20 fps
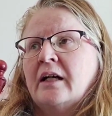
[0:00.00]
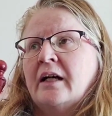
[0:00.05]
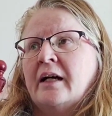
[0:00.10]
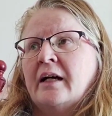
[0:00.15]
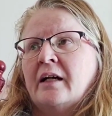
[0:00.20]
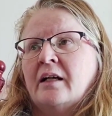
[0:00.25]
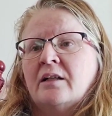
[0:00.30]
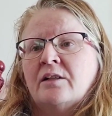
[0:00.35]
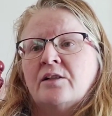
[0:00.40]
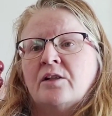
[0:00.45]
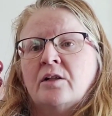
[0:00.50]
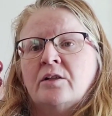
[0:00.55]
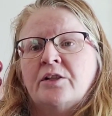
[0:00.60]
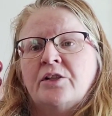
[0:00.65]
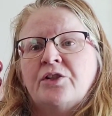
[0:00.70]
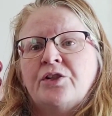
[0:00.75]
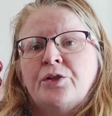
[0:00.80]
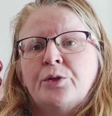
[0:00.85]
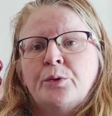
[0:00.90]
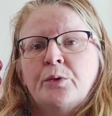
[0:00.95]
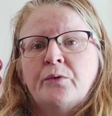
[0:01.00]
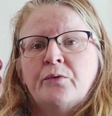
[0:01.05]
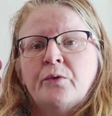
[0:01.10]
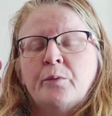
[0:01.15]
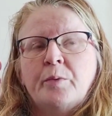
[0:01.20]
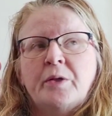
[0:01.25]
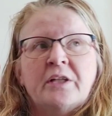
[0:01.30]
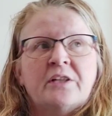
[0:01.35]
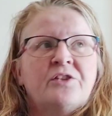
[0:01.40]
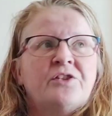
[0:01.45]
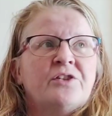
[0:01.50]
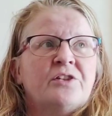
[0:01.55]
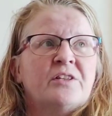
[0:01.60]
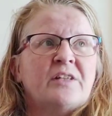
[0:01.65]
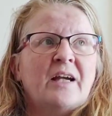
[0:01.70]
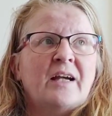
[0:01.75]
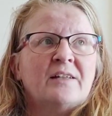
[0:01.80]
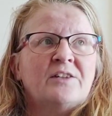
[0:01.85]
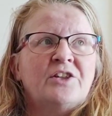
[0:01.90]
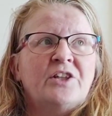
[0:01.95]
and only 2 of the pictures
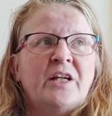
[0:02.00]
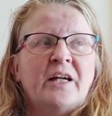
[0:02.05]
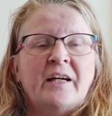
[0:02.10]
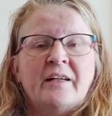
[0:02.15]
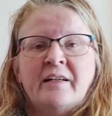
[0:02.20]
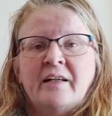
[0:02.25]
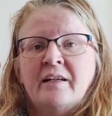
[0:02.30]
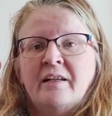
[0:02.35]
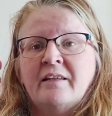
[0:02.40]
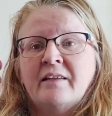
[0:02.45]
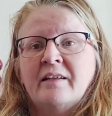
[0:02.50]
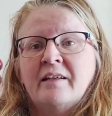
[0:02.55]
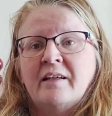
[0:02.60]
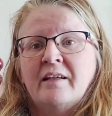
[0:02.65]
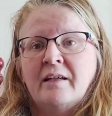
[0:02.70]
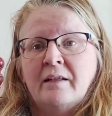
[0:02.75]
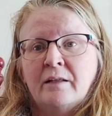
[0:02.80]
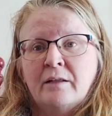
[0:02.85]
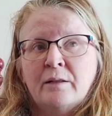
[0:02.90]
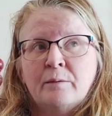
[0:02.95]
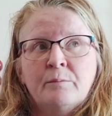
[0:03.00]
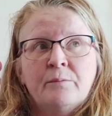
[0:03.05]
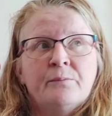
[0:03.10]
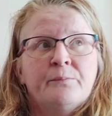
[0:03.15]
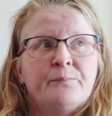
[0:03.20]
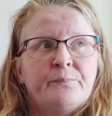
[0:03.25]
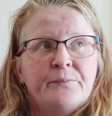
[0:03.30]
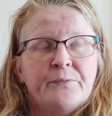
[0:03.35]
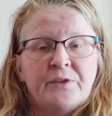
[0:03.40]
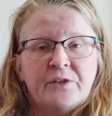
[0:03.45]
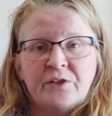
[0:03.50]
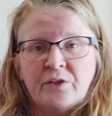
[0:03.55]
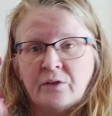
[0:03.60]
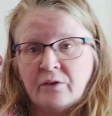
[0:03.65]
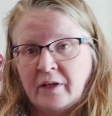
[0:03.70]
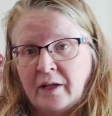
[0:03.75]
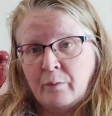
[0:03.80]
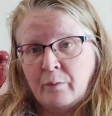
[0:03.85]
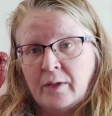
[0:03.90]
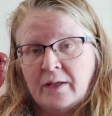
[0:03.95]
actually had anything in them, so
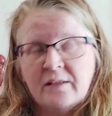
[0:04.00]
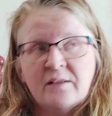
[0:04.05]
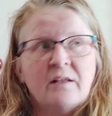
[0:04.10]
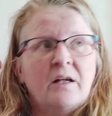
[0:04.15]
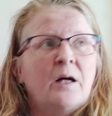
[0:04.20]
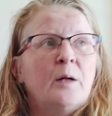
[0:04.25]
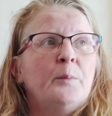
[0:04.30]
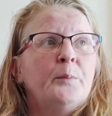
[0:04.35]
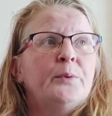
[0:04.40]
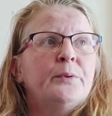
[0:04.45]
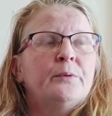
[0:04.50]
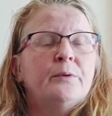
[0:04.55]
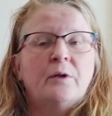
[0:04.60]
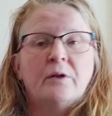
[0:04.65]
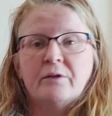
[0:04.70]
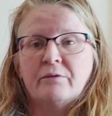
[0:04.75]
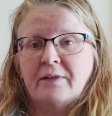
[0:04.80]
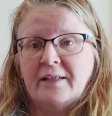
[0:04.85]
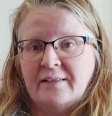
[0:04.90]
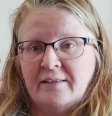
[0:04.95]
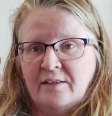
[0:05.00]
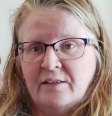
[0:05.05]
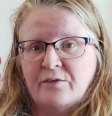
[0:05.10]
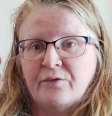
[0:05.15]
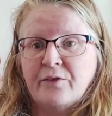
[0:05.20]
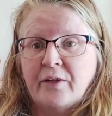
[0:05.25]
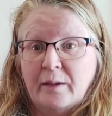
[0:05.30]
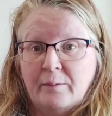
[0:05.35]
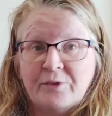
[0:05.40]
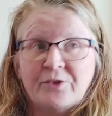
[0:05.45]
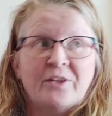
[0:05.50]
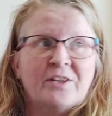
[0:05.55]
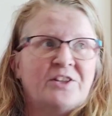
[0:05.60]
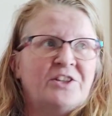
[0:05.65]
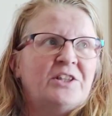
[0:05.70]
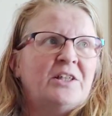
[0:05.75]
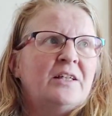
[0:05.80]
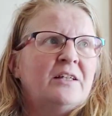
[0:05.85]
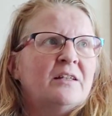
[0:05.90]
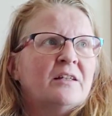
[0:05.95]
went up. All the rest of the frames are
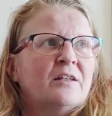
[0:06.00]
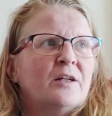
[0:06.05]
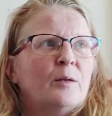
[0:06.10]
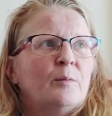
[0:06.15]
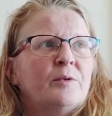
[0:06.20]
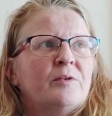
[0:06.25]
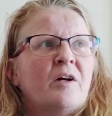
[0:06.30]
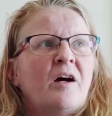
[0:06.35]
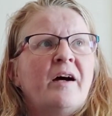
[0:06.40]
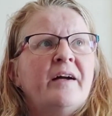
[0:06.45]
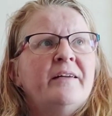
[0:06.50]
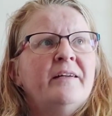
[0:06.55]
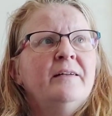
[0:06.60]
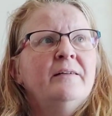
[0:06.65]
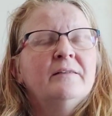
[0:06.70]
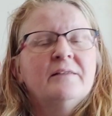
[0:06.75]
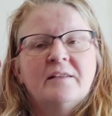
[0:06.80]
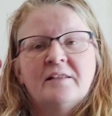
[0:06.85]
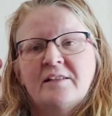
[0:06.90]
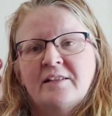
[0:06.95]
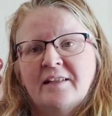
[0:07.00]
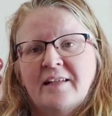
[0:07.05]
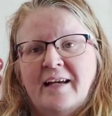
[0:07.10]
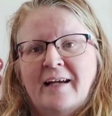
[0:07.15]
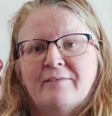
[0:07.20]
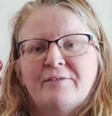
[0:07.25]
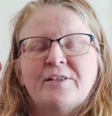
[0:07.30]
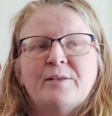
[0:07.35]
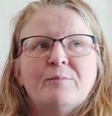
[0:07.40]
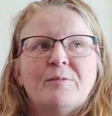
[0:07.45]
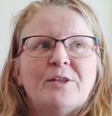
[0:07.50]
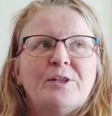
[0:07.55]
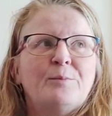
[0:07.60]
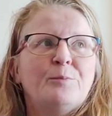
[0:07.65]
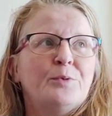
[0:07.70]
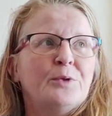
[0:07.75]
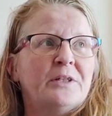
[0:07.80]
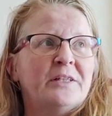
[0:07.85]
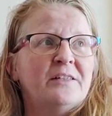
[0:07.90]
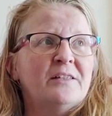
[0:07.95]
actually in the cupboard hiding until I have something to
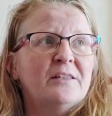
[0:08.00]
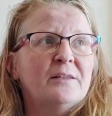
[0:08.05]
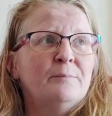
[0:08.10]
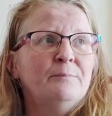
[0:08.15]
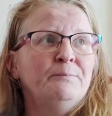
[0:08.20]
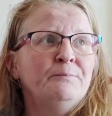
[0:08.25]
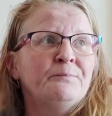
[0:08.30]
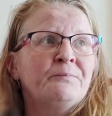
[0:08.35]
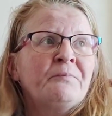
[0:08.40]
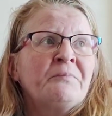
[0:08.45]
put into them.